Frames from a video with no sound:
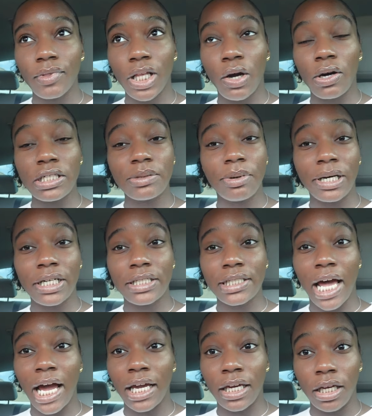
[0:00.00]
Crazy part is
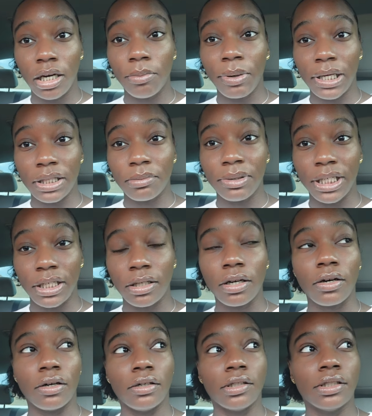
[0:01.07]
I get up out the bed,
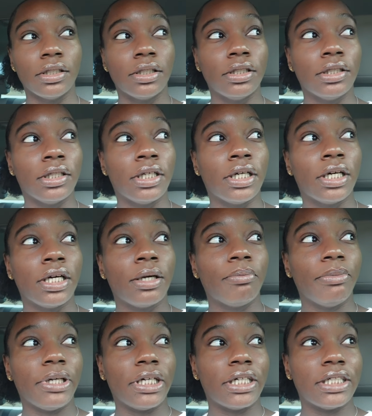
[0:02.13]
y'all,
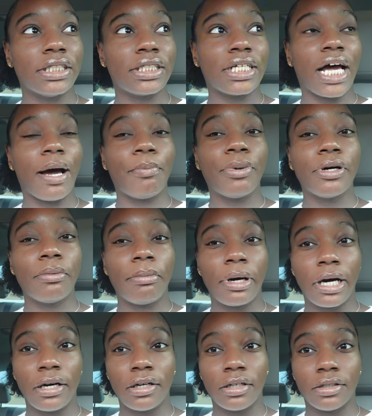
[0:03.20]
because I put my
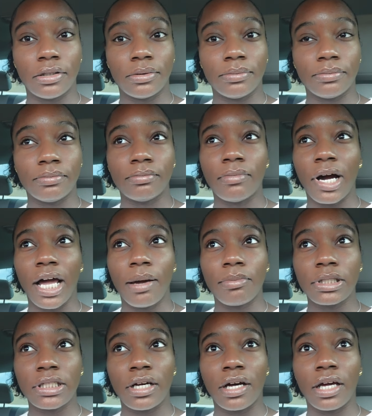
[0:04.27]
um my
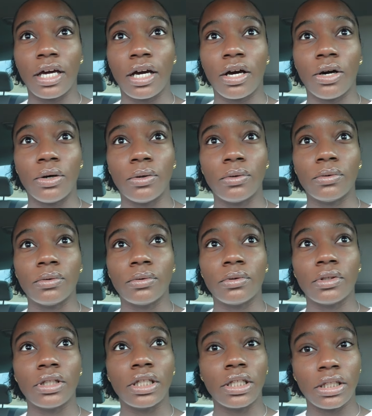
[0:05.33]
Amazon Echo,
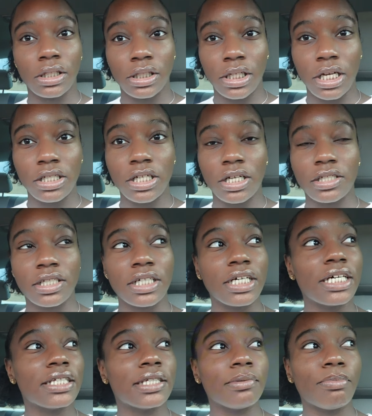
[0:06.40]
as y'all see,
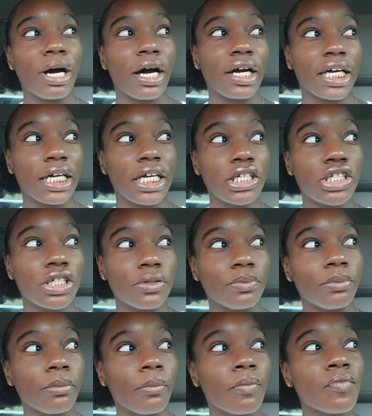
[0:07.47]
it's in my kitchen.
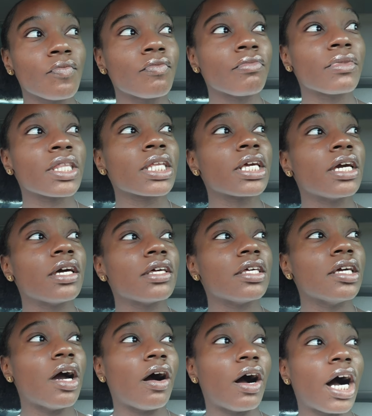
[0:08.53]

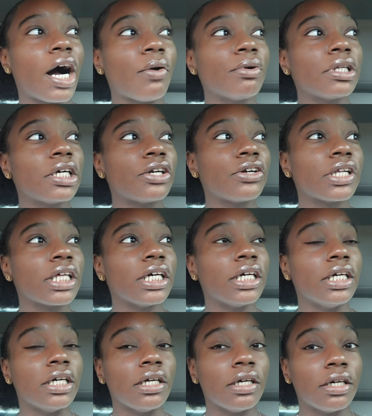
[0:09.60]
Y'all, I would literally
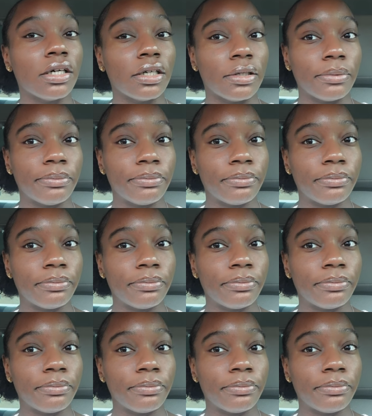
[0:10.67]
get up,